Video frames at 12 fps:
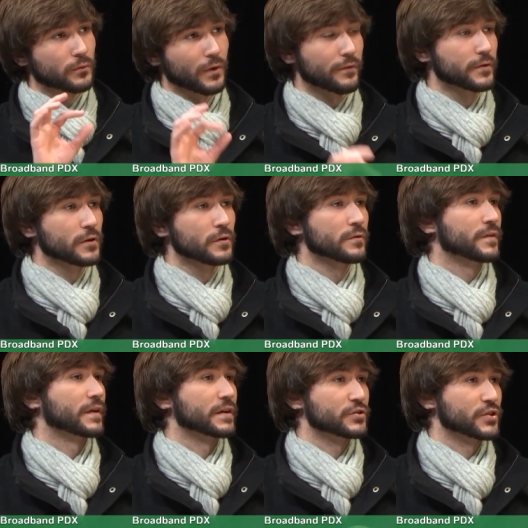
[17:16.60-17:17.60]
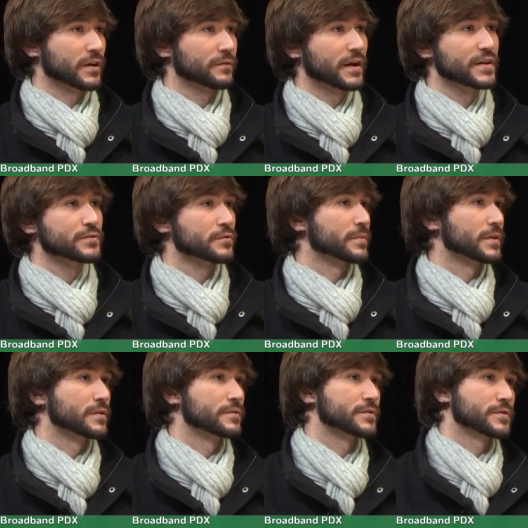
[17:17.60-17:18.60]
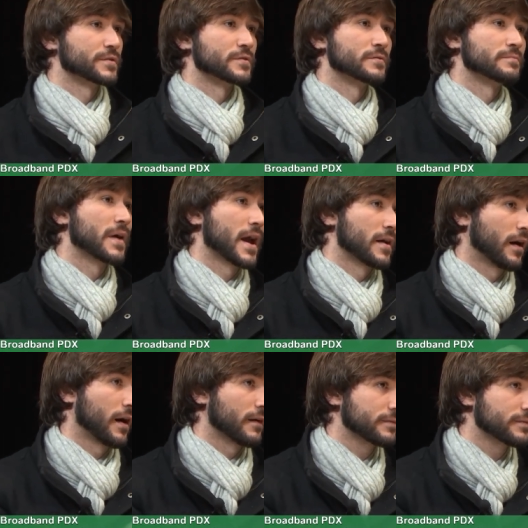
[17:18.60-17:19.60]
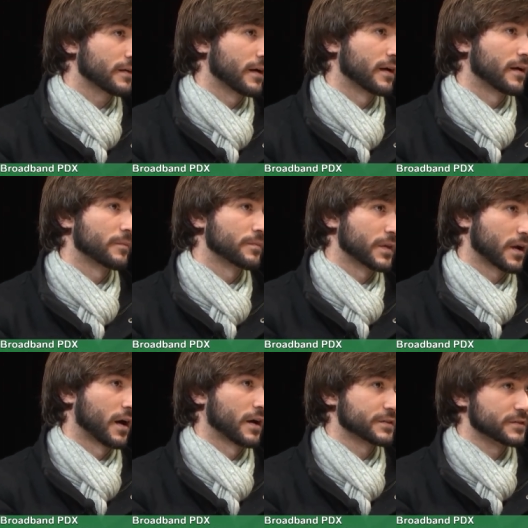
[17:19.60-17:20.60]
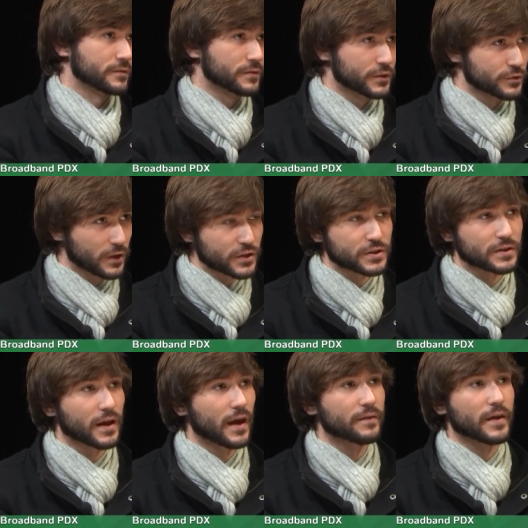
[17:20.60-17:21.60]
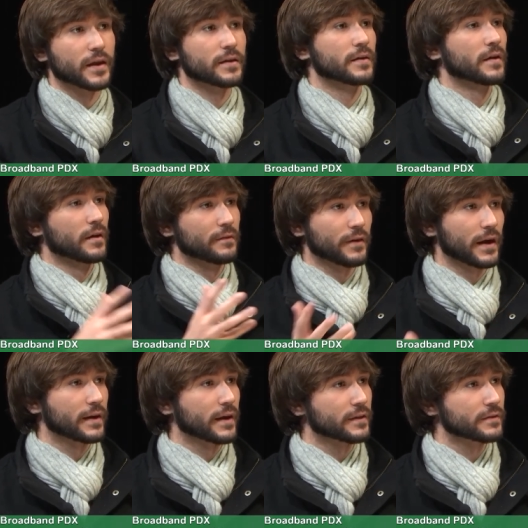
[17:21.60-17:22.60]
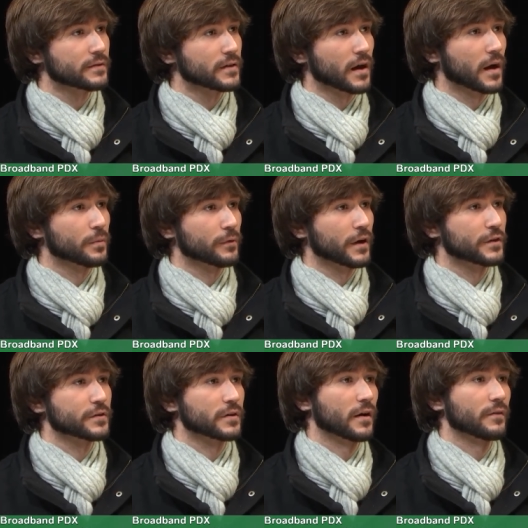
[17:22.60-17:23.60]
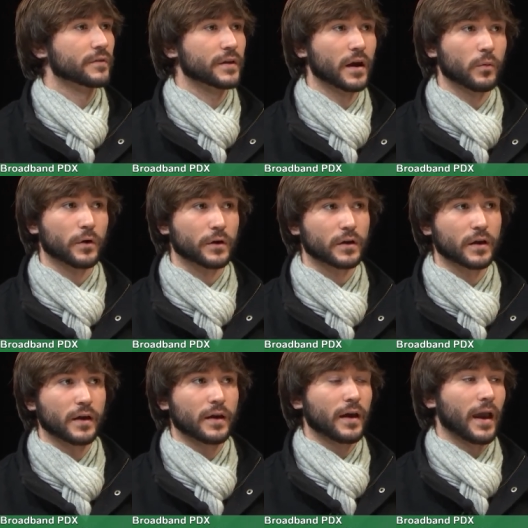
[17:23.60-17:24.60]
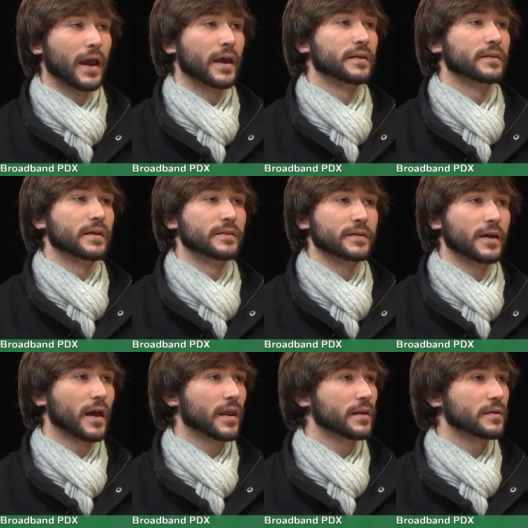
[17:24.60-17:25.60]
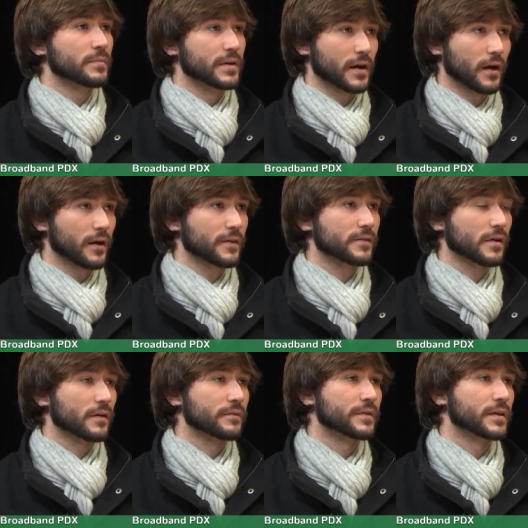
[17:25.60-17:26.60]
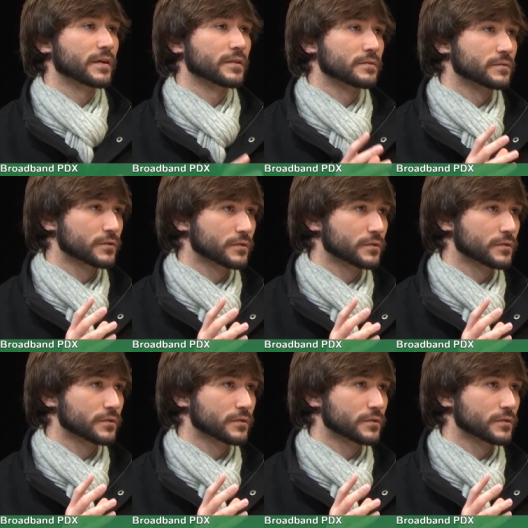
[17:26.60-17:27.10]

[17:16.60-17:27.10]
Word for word: revenue that it generates would be used to pay off um, the cost of construction and then finance the operation of the network. And in the end, because of the